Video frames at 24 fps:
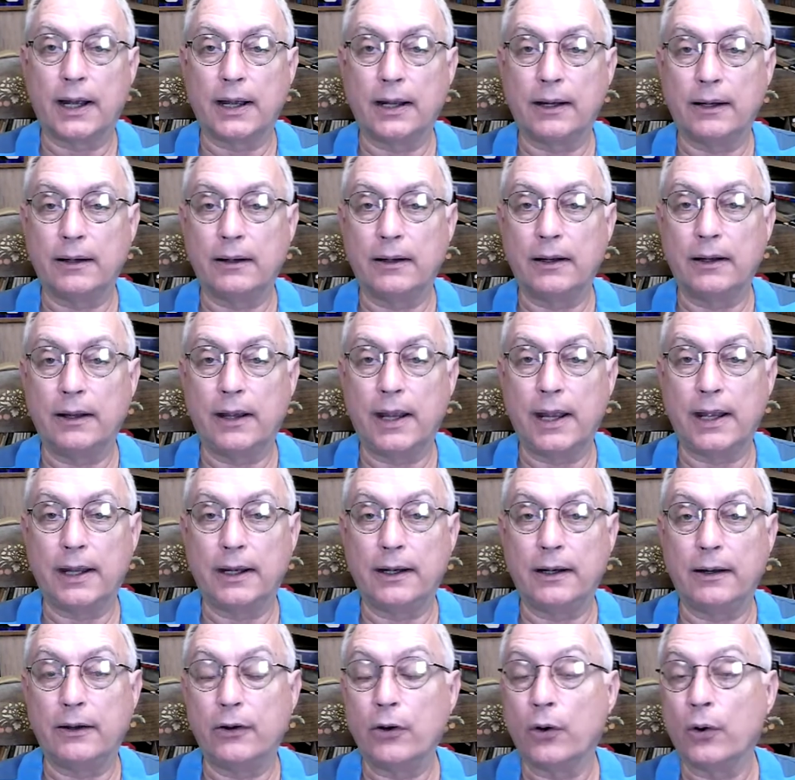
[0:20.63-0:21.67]

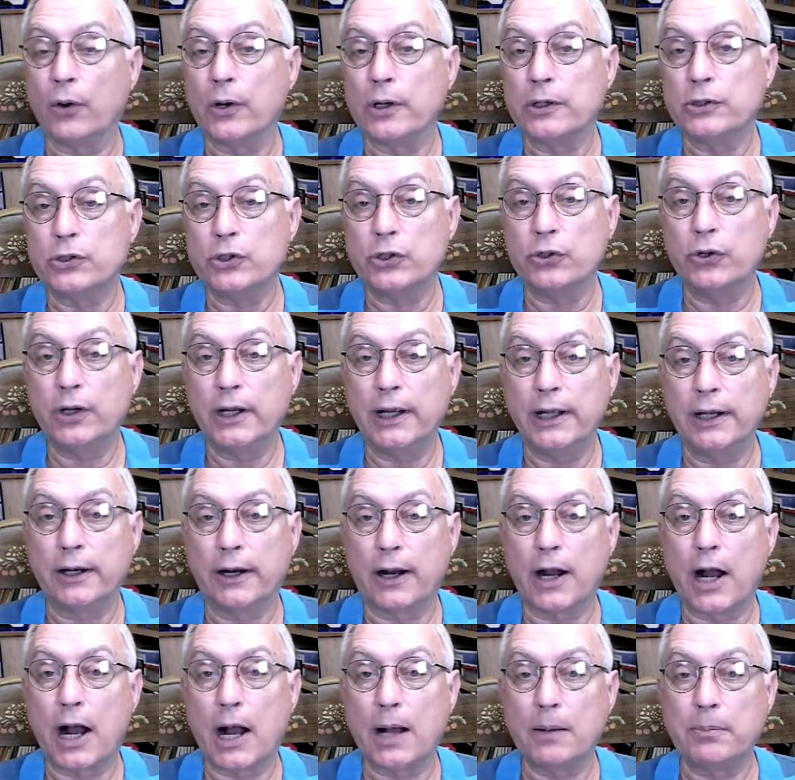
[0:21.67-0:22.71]
encourage you to get a
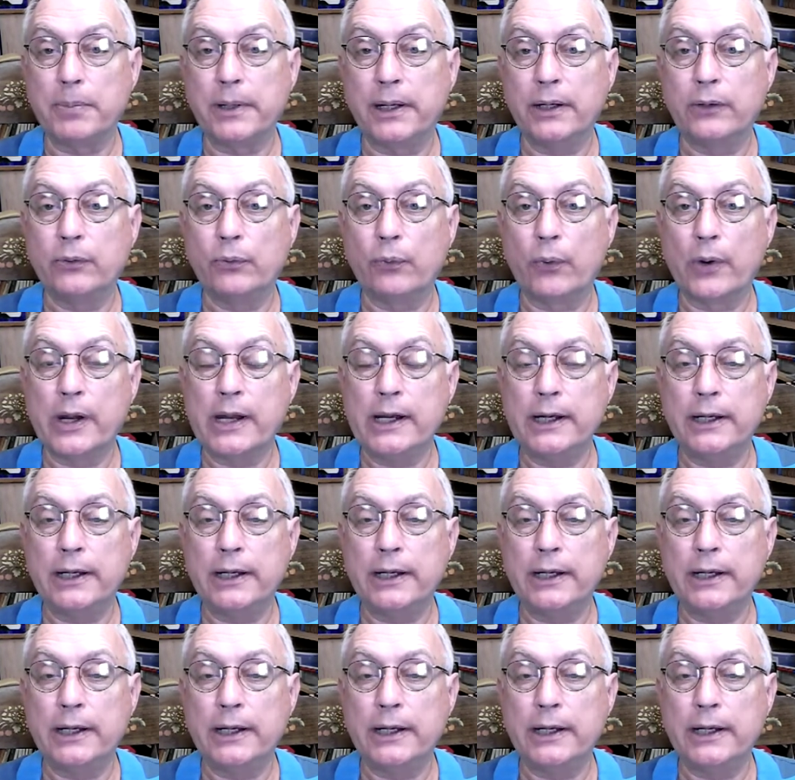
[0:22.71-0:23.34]
copy and read it.